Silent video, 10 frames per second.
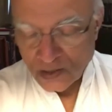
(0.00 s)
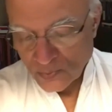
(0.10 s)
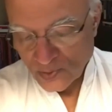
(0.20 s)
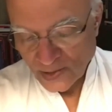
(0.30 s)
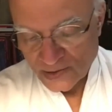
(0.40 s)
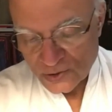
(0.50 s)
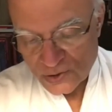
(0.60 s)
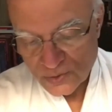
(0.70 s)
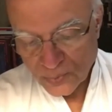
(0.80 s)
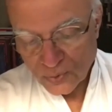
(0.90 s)
We managed
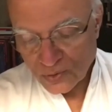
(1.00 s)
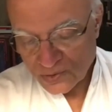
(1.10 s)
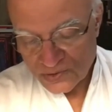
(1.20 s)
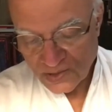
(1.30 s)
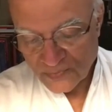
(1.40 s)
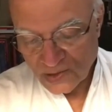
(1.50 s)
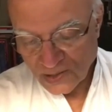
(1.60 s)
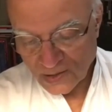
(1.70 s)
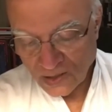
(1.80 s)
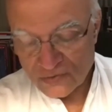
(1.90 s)
to pull something
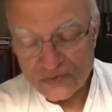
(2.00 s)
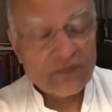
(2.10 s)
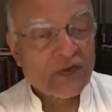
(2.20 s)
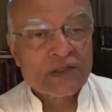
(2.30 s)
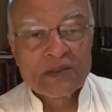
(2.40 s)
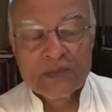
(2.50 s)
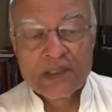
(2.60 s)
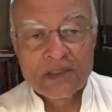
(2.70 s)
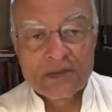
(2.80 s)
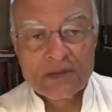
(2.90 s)
like 140
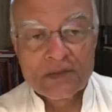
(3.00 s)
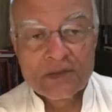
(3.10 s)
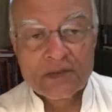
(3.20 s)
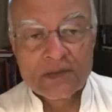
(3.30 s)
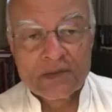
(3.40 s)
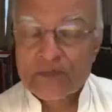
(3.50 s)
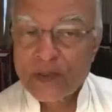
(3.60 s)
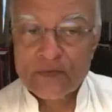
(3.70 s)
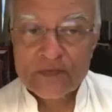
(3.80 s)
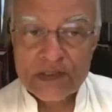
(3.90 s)
million people out of
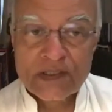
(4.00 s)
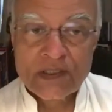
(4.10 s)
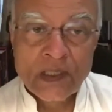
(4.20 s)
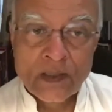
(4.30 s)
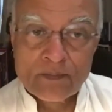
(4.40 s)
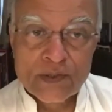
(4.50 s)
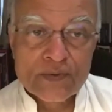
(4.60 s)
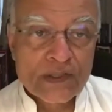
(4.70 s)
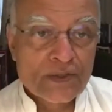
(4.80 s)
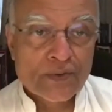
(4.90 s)
poverty
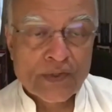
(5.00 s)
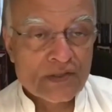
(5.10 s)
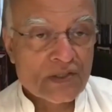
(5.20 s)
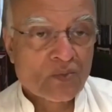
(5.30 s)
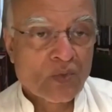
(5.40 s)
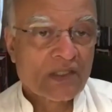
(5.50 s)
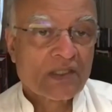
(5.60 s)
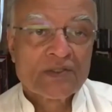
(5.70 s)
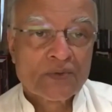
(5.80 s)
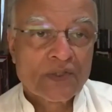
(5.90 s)
between 2001 and
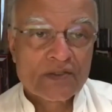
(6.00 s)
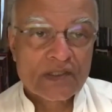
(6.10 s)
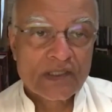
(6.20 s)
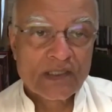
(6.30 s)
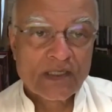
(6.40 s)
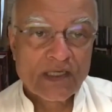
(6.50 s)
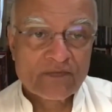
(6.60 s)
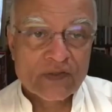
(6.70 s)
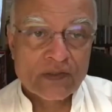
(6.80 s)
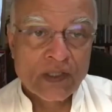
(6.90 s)

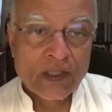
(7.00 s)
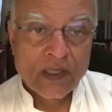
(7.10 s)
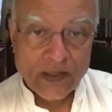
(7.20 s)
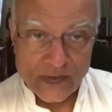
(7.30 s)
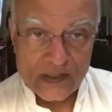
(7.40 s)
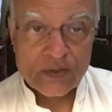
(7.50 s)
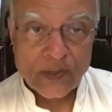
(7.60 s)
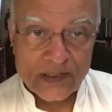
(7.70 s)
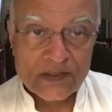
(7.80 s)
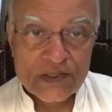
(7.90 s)
2011. That's
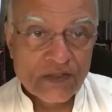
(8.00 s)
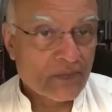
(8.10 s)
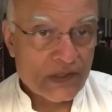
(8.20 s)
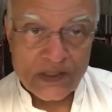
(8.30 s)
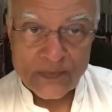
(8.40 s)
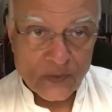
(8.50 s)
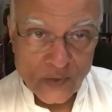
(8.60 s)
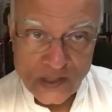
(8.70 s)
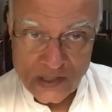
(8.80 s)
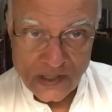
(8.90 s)
quite an achievement, something
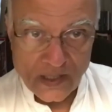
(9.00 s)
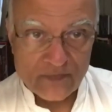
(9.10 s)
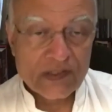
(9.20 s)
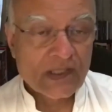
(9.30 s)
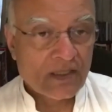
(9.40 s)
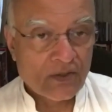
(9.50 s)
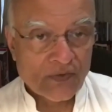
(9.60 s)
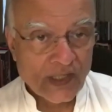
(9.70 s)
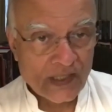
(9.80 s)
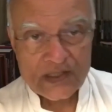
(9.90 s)
we had never done on
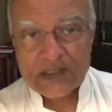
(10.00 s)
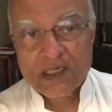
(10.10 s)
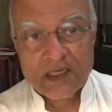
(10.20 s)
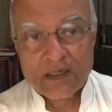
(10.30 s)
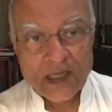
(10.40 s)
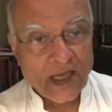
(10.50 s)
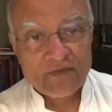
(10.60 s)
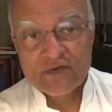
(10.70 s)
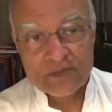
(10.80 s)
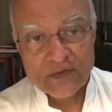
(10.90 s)
that scale
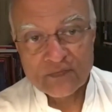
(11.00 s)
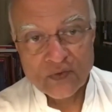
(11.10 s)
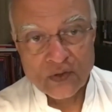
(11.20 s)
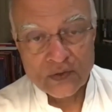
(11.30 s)
ever before.